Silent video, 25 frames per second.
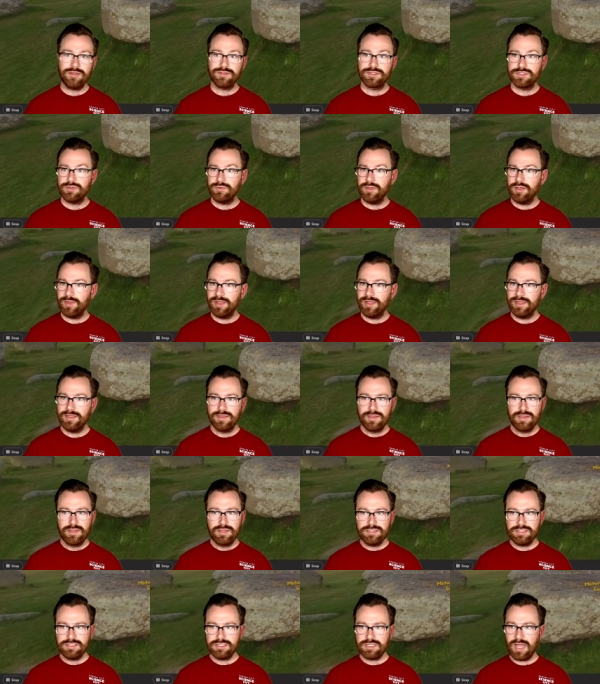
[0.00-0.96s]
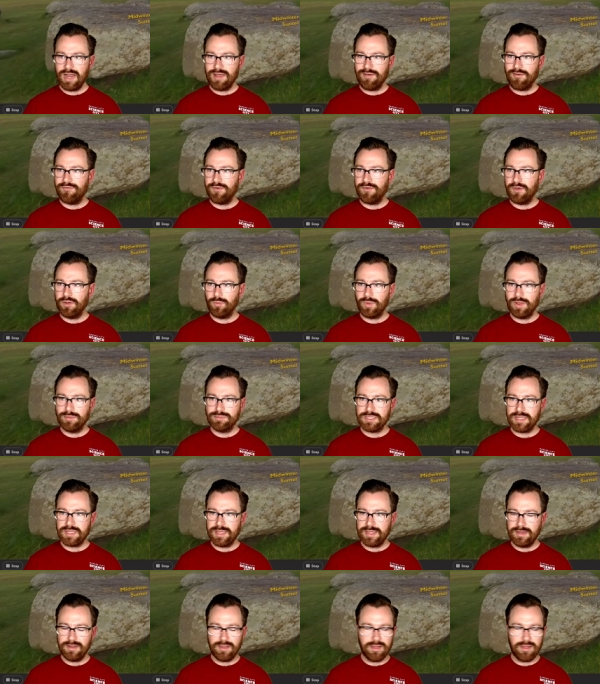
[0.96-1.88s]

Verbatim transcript: So anyway, just kind of a fun website.